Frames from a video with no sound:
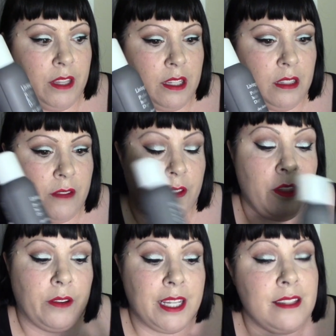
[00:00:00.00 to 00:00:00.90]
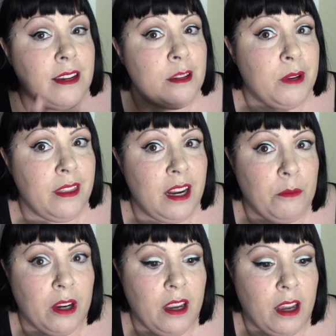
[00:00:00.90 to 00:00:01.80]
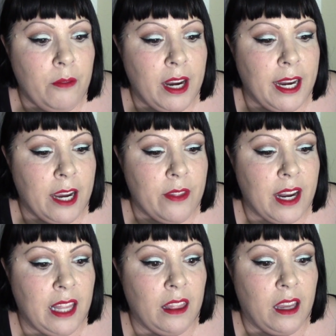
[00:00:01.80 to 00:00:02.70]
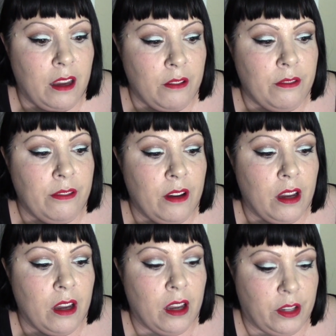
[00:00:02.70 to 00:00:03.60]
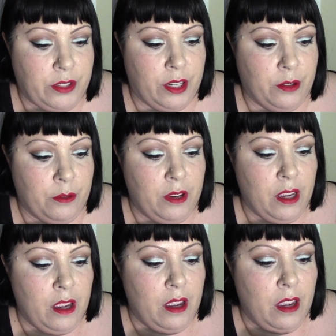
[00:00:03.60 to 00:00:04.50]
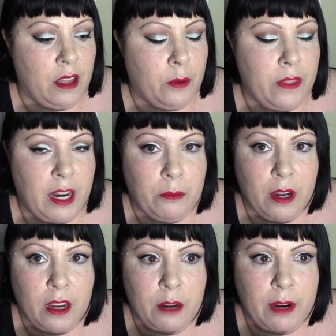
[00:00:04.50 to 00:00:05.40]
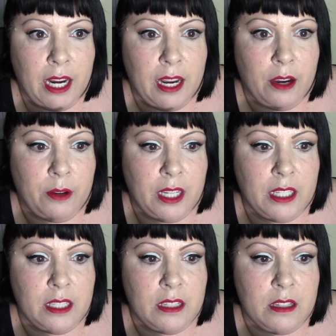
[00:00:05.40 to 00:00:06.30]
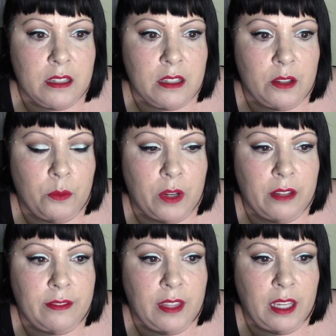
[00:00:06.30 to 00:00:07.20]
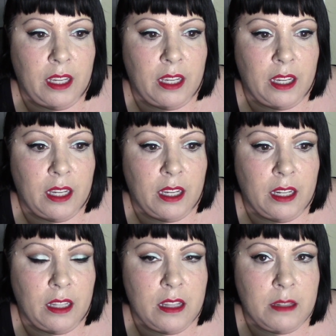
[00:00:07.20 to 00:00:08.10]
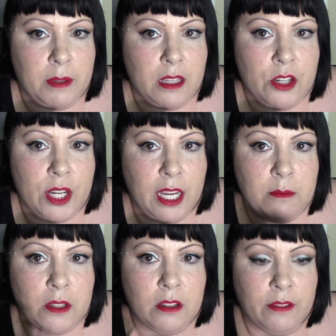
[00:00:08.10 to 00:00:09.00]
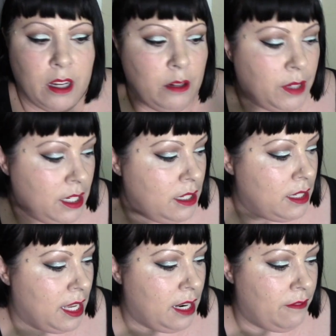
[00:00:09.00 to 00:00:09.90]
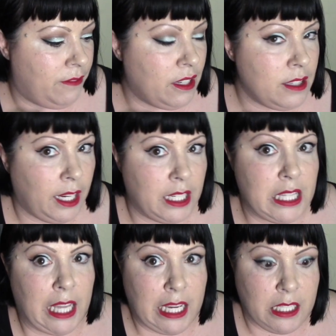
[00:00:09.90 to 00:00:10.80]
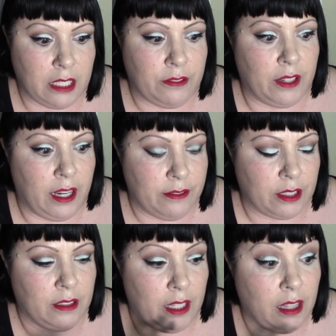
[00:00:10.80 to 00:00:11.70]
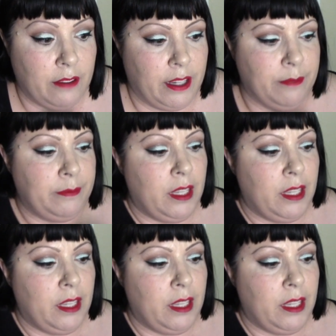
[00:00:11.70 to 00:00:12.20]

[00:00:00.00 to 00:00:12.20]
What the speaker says: this stuff. Although there is another one that I'm working on right now that I love also. The one that I'm working on right now is one of the Elizabeth and James Nirvana ones, and it feels like it's lasting forever. I love it.